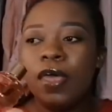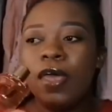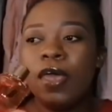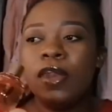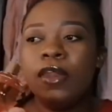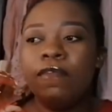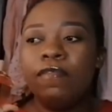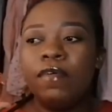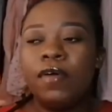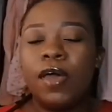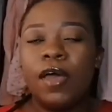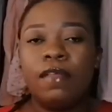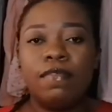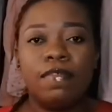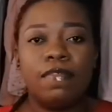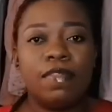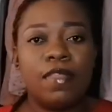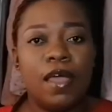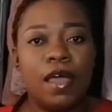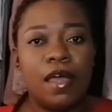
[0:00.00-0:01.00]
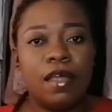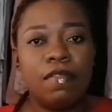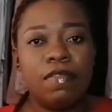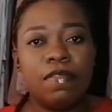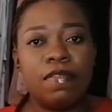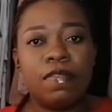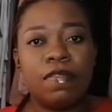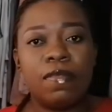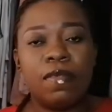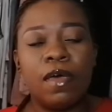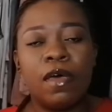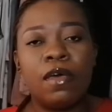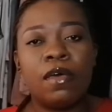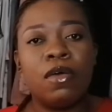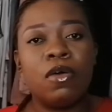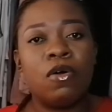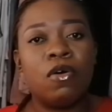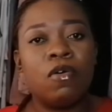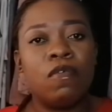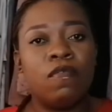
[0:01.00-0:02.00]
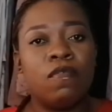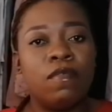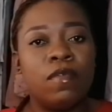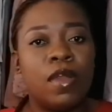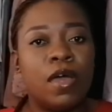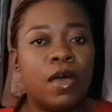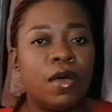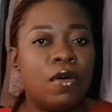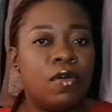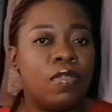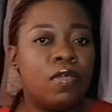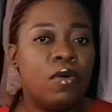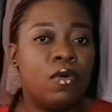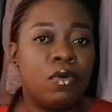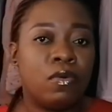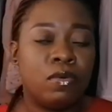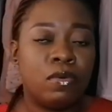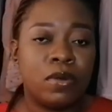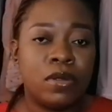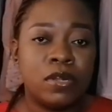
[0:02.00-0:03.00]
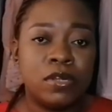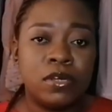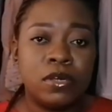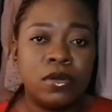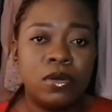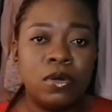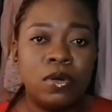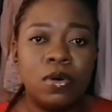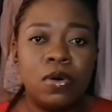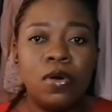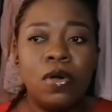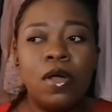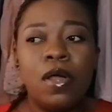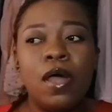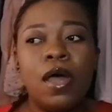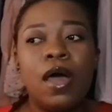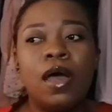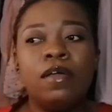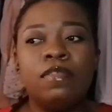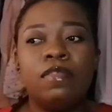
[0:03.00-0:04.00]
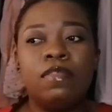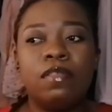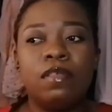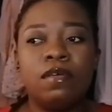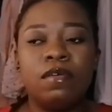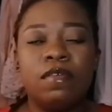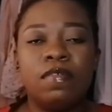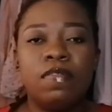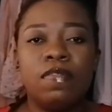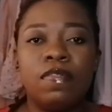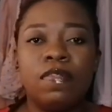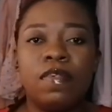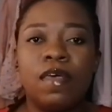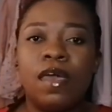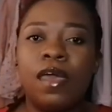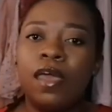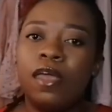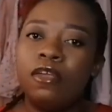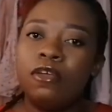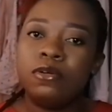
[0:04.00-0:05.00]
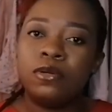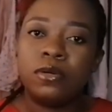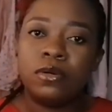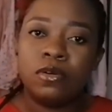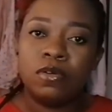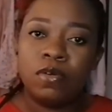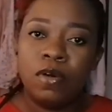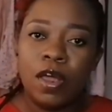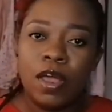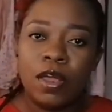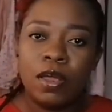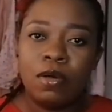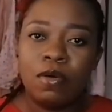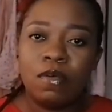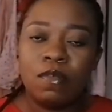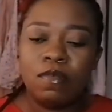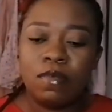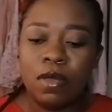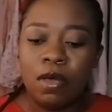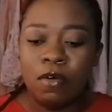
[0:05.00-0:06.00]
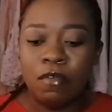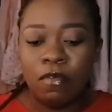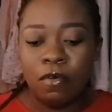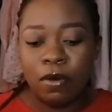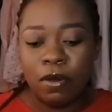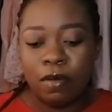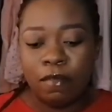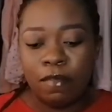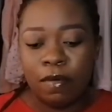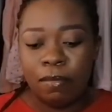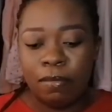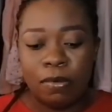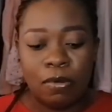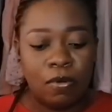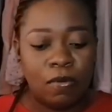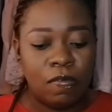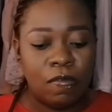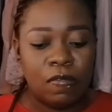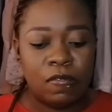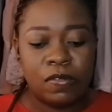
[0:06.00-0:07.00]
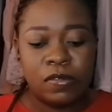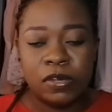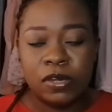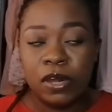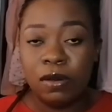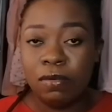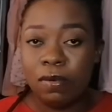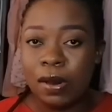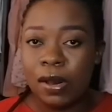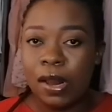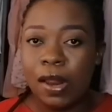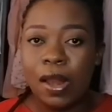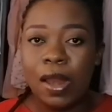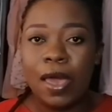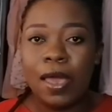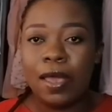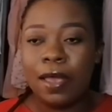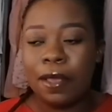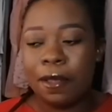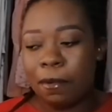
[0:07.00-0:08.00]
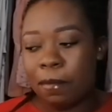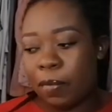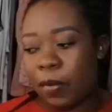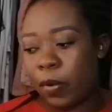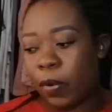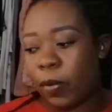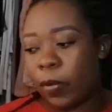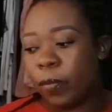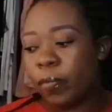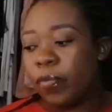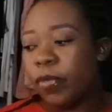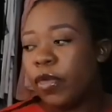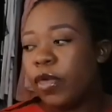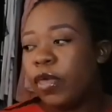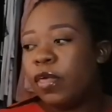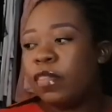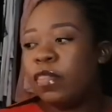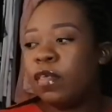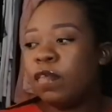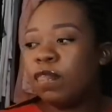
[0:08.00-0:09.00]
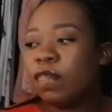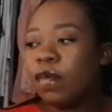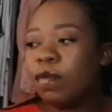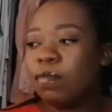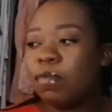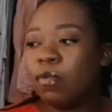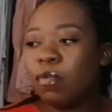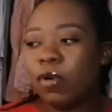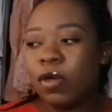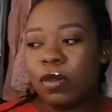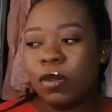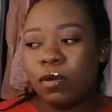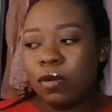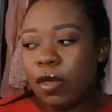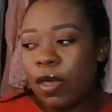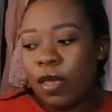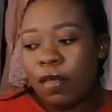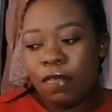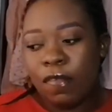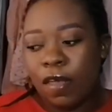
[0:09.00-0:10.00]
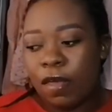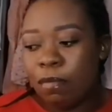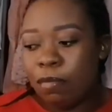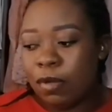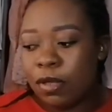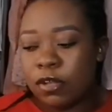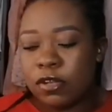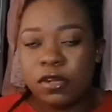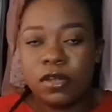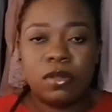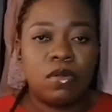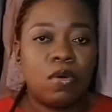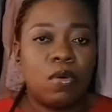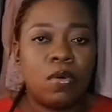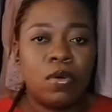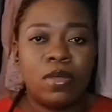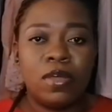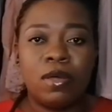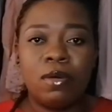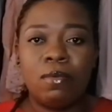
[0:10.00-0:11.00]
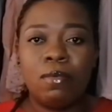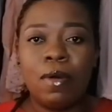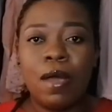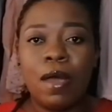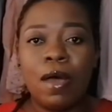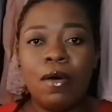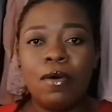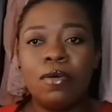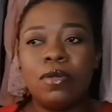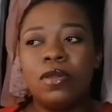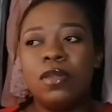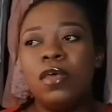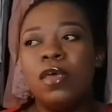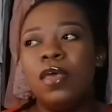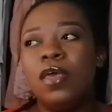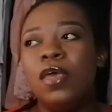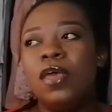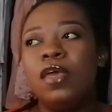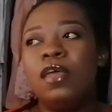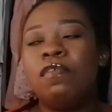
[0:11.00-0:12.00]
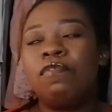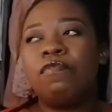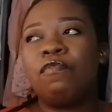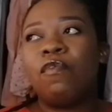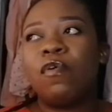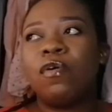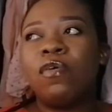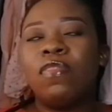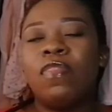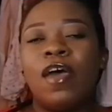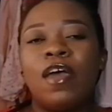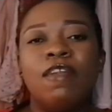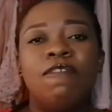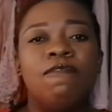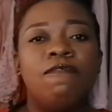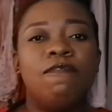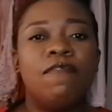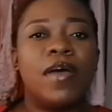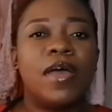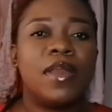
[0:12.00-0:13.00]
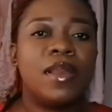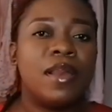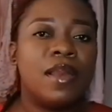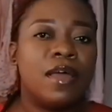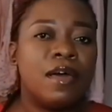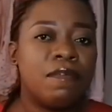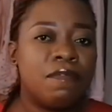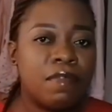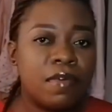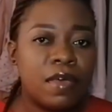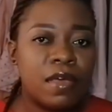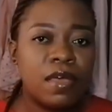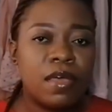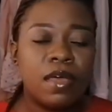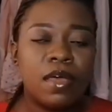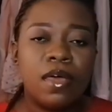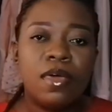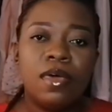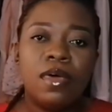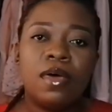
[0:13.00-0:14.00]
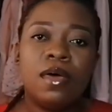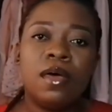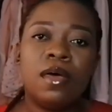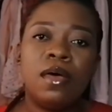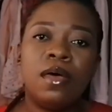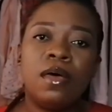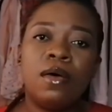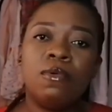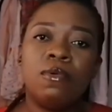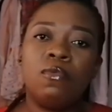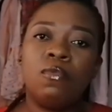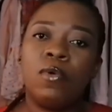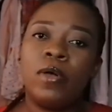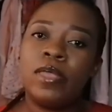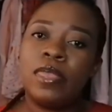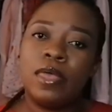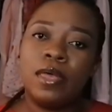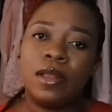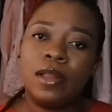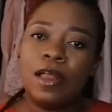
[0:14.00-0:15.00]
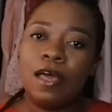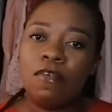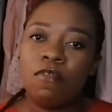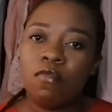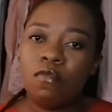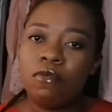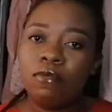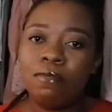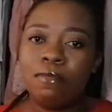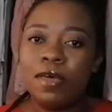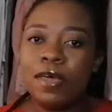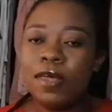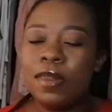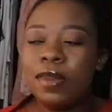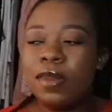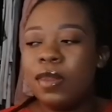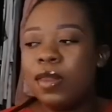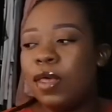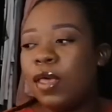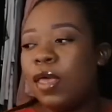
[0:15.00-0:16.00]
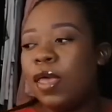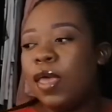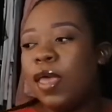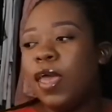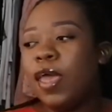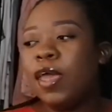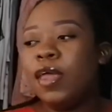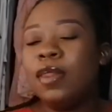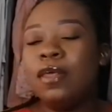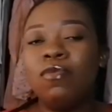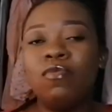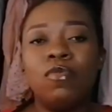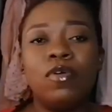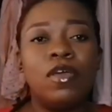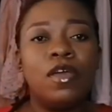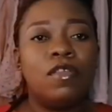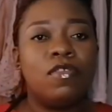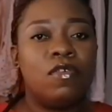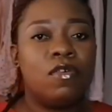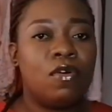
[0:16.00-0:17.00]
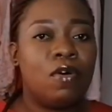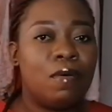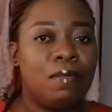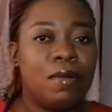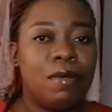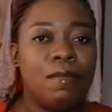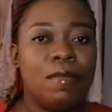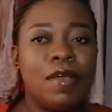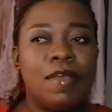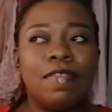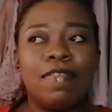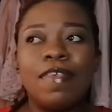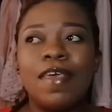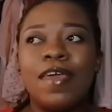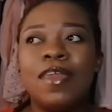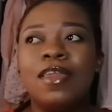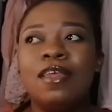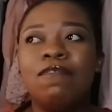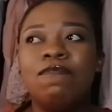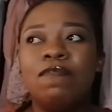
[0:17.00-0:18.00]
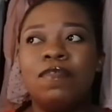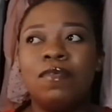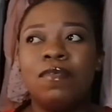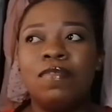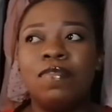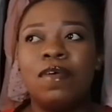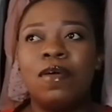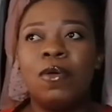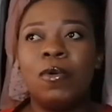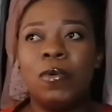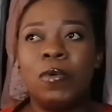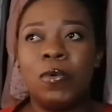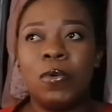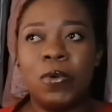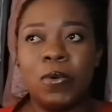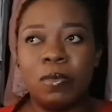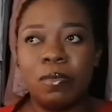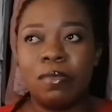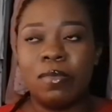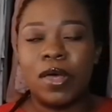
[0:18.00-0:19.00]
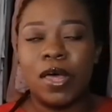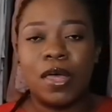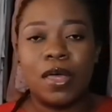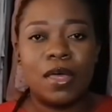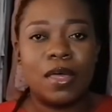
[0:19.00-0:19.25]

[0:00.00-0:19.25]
And if you can't stand Girl of Now the original, I'd still say you should try Girl of Now Forever because it's generally likable. This can be worn, as I mentioned, all year round. It's for that fun loving working class woman, and it will get you compliments and it fills a room.